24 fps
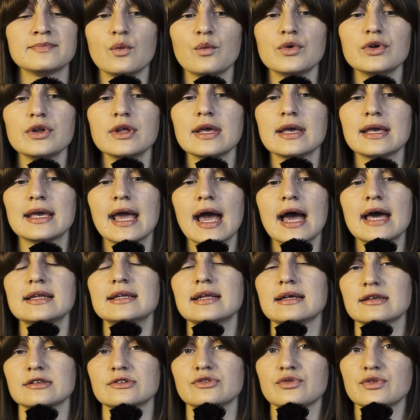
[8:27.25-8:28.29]
What do you
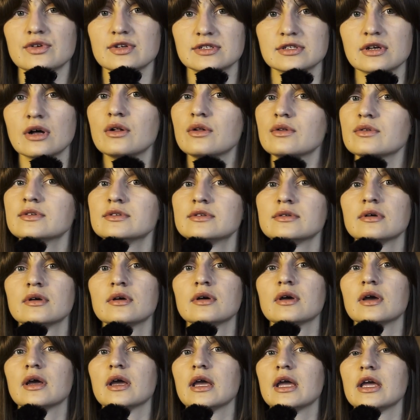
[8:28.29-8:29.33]
get as a result
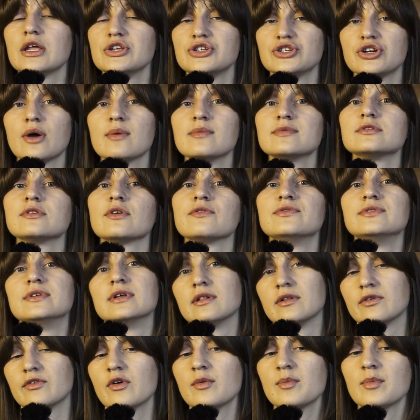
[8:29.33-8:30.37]
in terms of
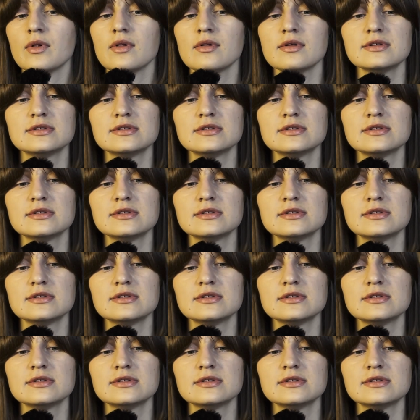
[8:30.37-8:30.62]
deliverables?